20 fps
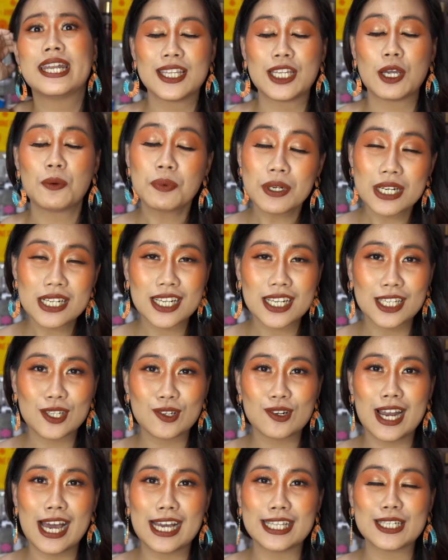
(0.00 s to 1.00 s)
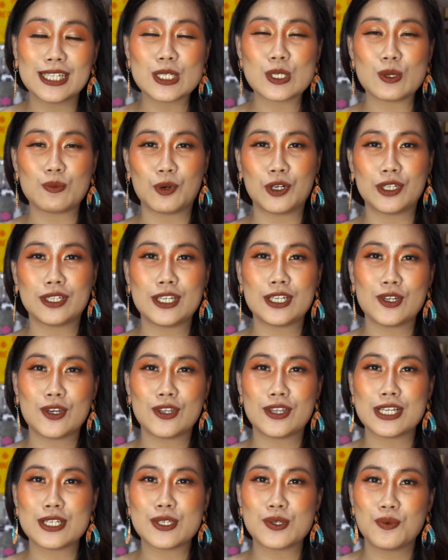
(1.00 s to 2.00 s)
na-appreciate ko lahat ng support
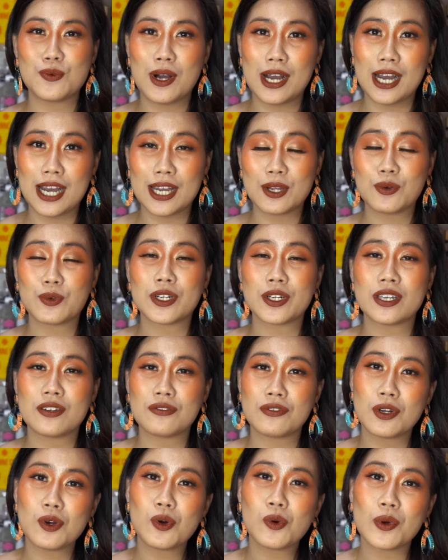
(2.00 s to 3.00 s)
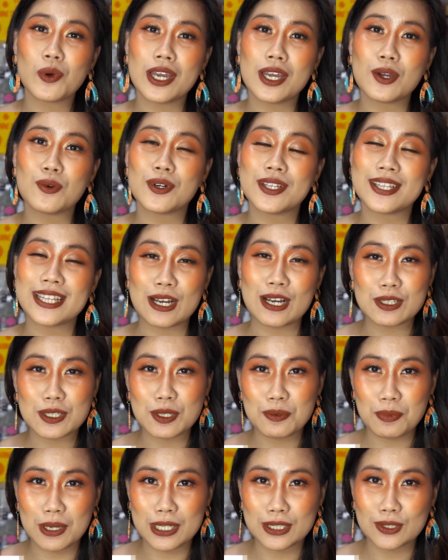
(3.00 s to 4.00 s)
ninyo. That's why we're giving away
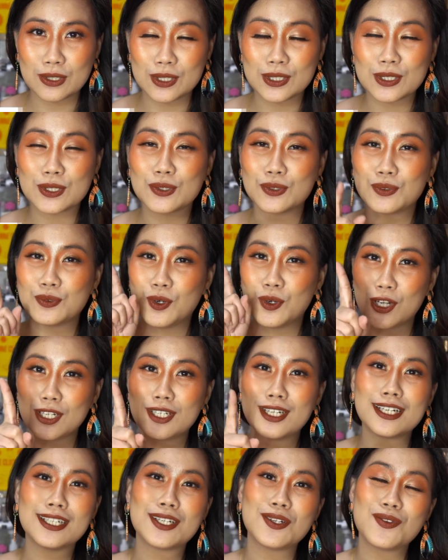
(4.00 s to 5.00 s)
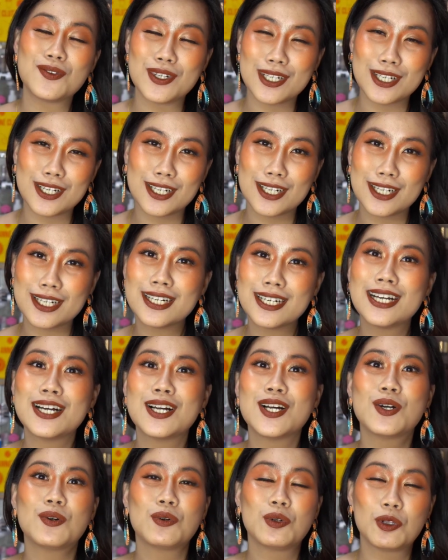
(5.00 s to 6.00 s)
1,000 pesos to one lucky winner.
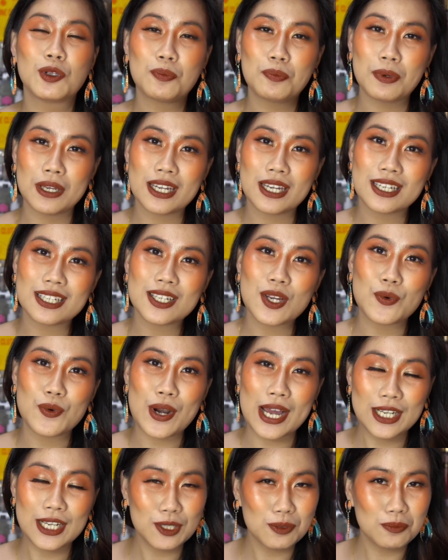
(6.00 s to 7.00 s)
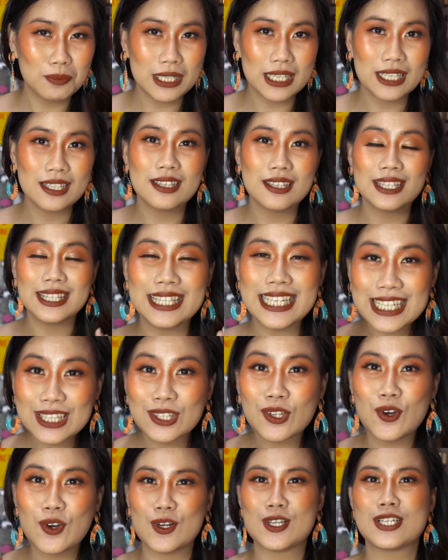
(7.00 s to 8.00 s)
We'll pick it randomly
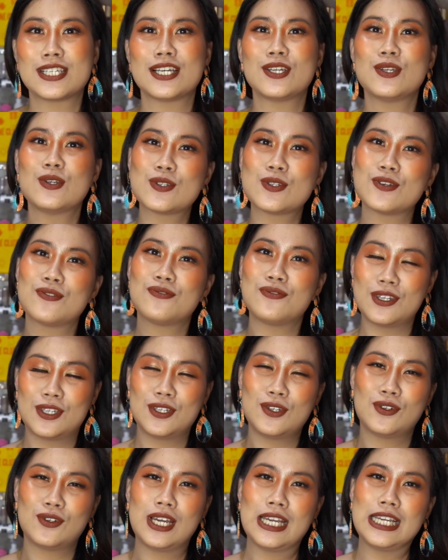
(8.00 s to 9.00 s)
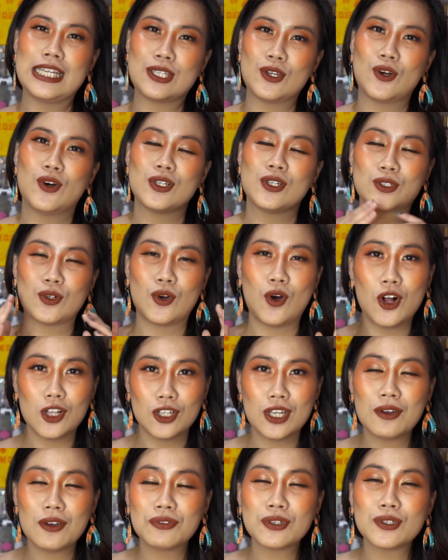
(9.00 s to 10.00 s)
dito sa YouTube video na ito. So all
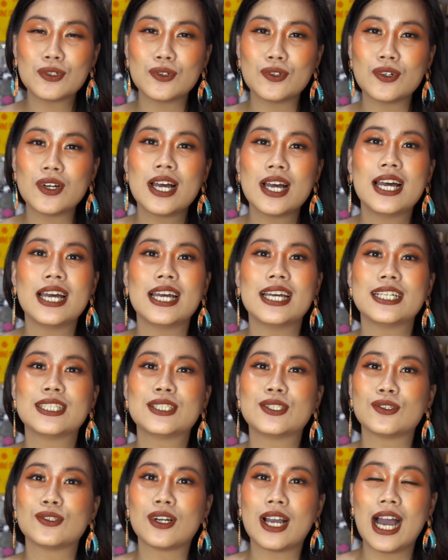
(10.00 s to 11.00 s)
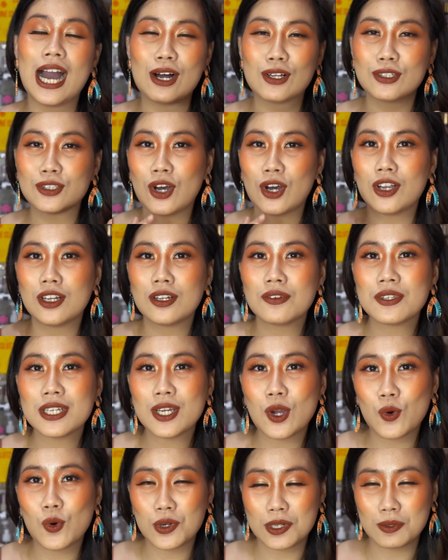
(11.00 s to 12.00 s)
you have to do is to count all of
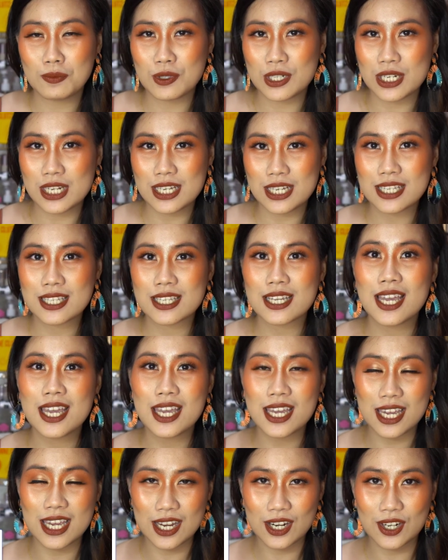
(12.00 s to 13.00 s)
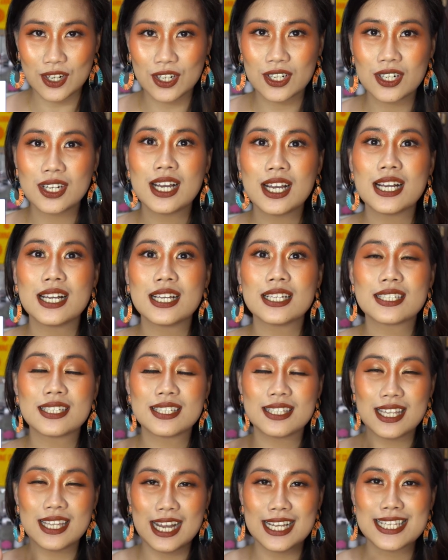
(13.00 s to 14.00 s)
the OMGs here
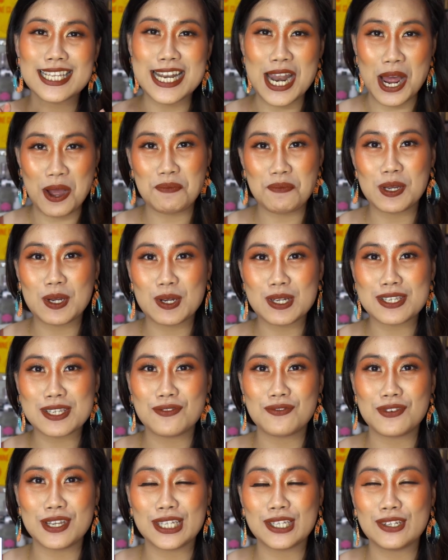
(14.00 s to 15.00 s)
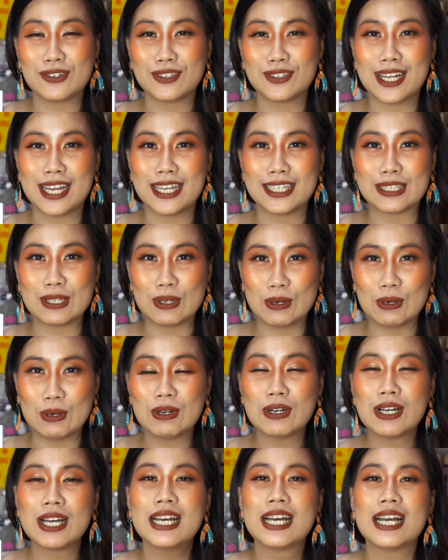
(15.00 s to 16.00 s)
na sinabi ko sa video na
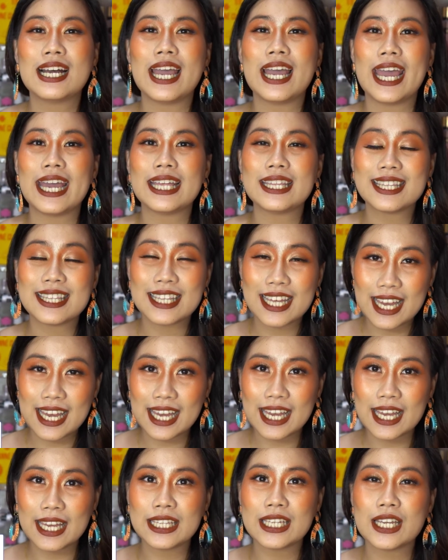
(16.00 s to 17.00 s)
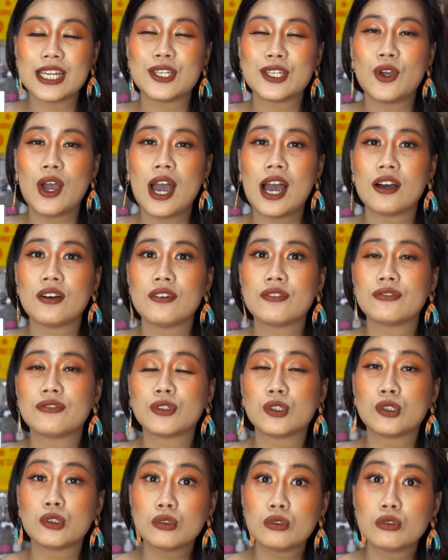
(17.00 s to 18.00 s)
ito. And then you have
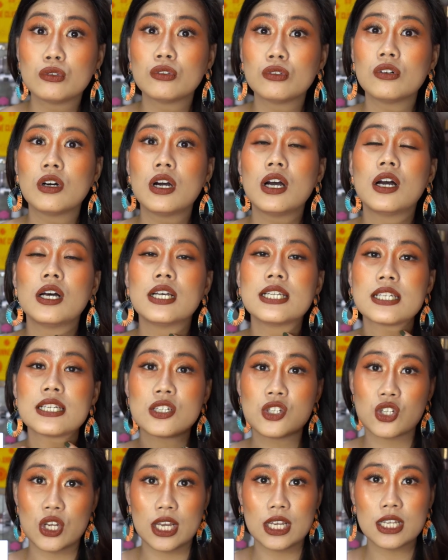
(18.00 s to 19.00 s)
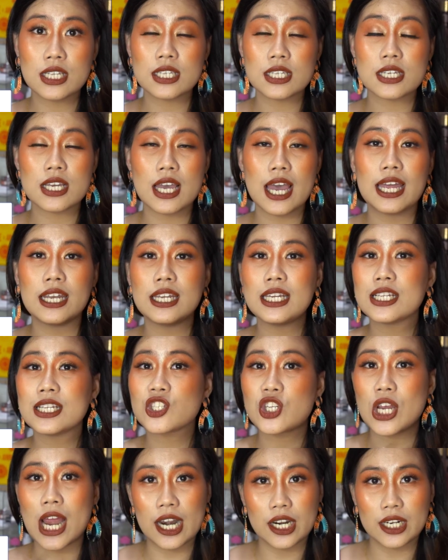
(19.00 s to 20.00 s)
to suggest any
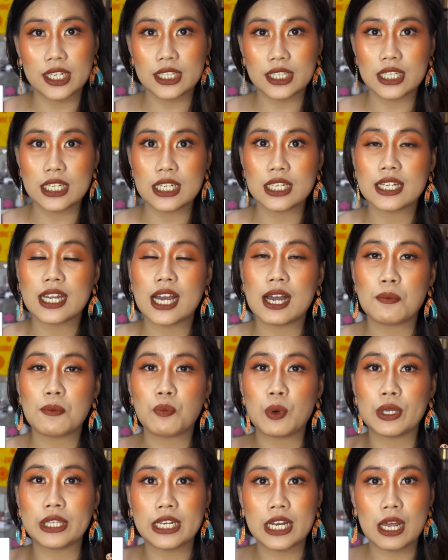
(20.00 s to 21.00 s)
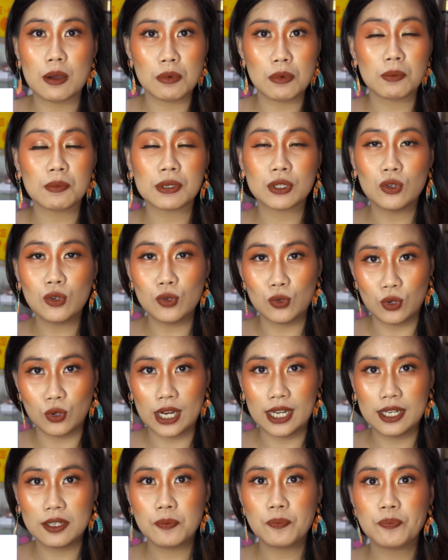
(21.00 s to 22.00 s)
charity na pwede naming
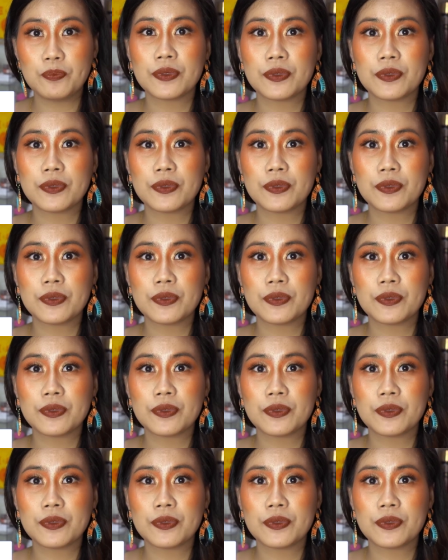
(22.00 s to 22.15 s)
matulungan,